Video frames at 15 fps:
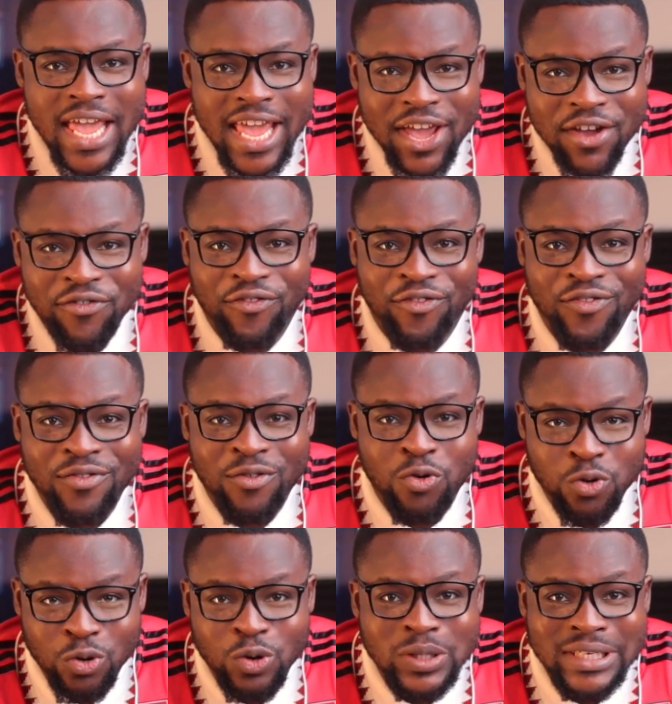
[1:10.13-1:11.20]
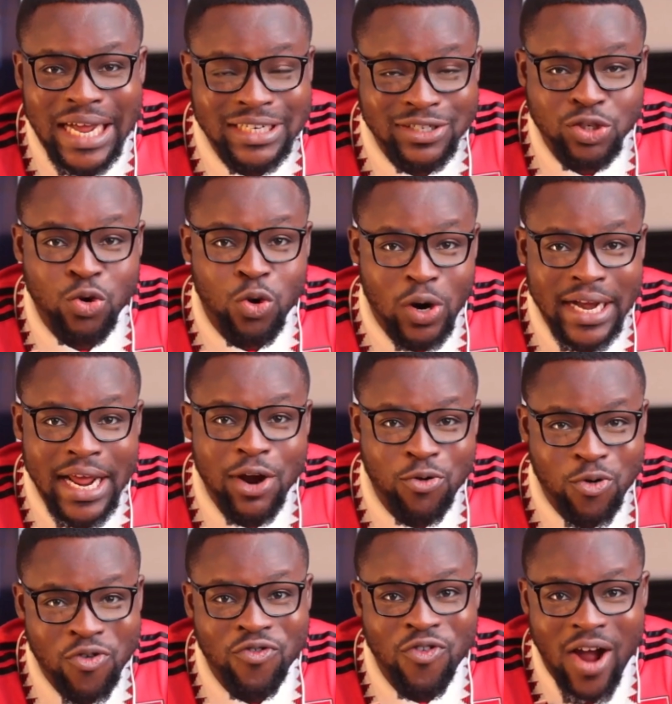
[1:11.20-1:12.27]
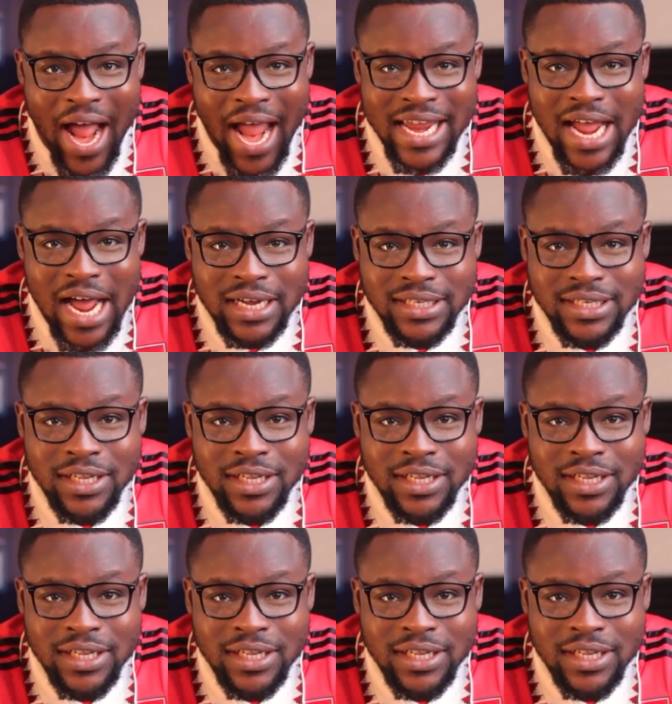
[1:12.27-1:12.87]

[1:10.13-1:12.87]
If Kudus had scored a goal for Ajax,